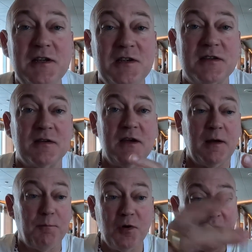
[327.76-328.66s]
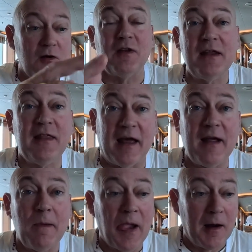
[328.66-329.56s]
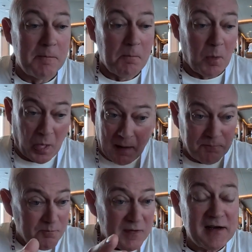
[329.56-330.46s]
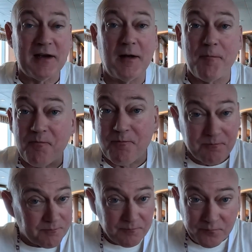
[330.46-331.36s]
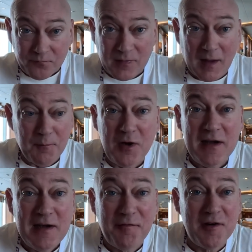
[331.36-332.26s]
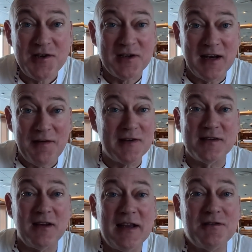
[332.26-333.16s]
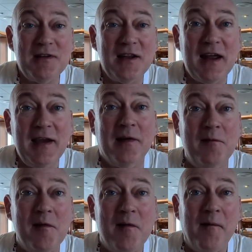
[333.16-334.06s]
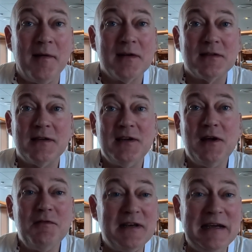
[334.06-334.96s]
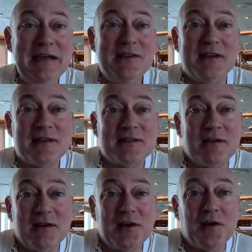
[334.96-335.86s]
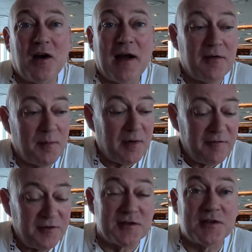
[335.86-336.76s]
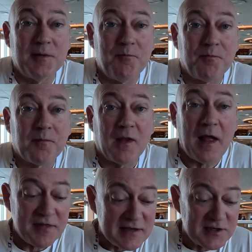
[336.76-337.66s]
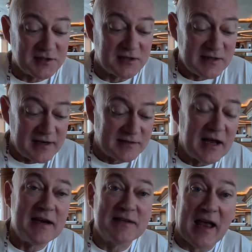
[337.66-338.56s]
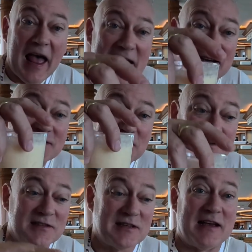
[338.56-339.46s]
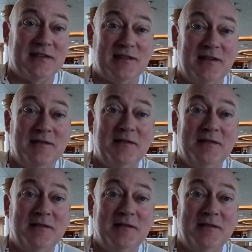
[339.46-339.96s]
can put it all in there, blend it up, put it in your fridge, and leave it till later in the day. So you don't need to necessarily do it or have it at breakfast. That's a success. That is a success.